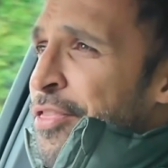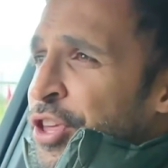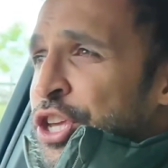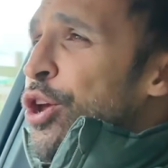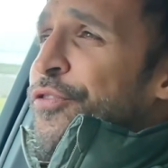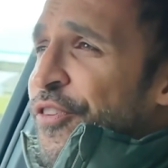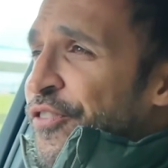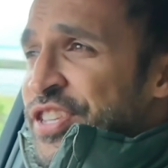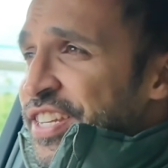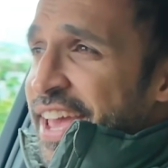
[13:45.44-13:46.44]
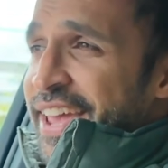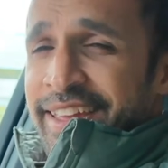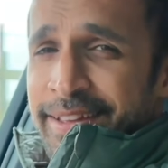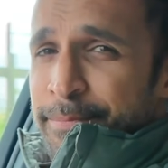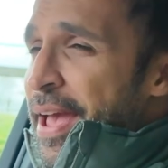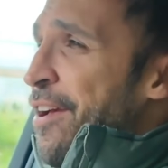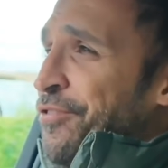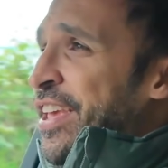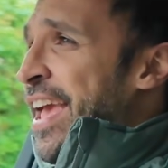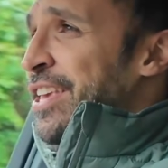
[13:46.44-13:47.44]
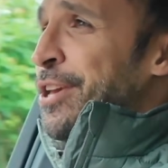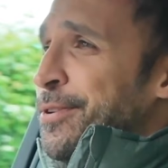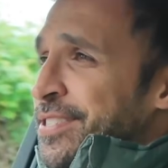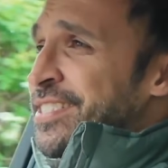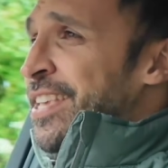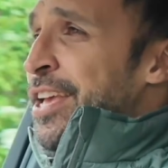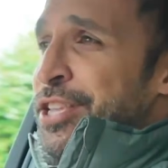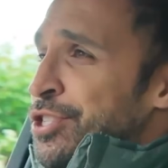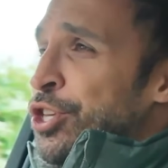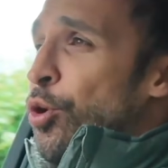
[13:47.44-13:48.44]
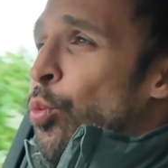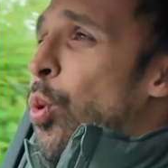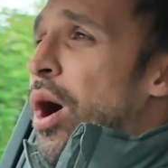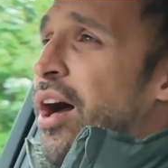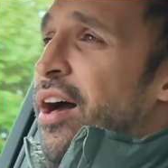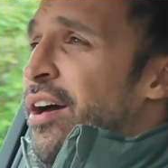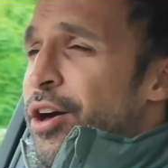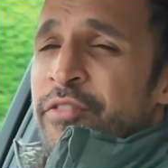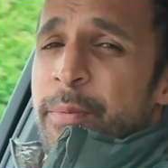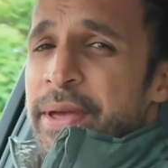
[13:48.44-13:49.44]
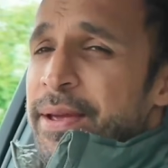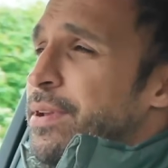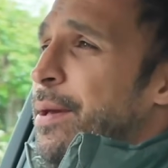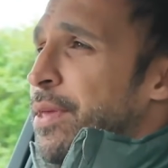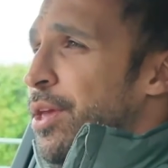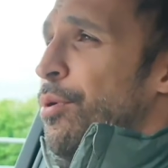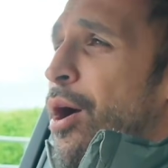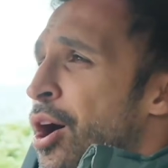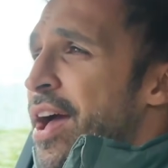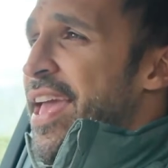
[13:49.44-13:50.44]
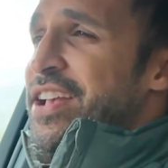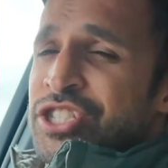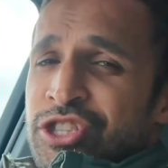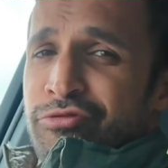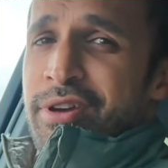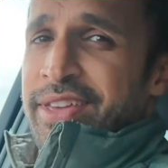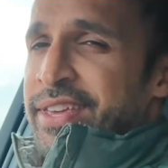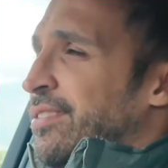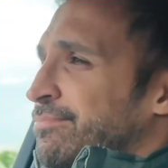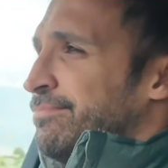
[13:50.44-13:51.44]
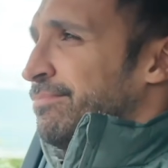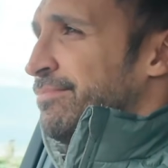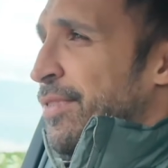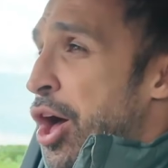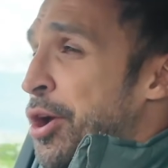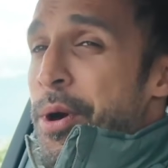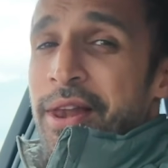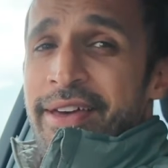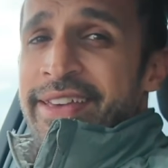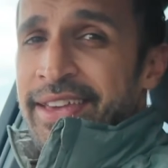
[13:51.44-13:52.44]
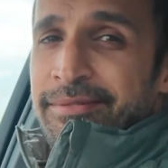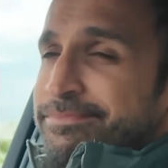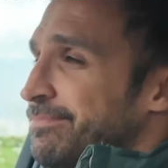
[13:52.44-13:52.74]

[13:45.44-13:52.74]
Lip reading: the youth of today may have to get used to the whir of a BMW iX3. I quite like it.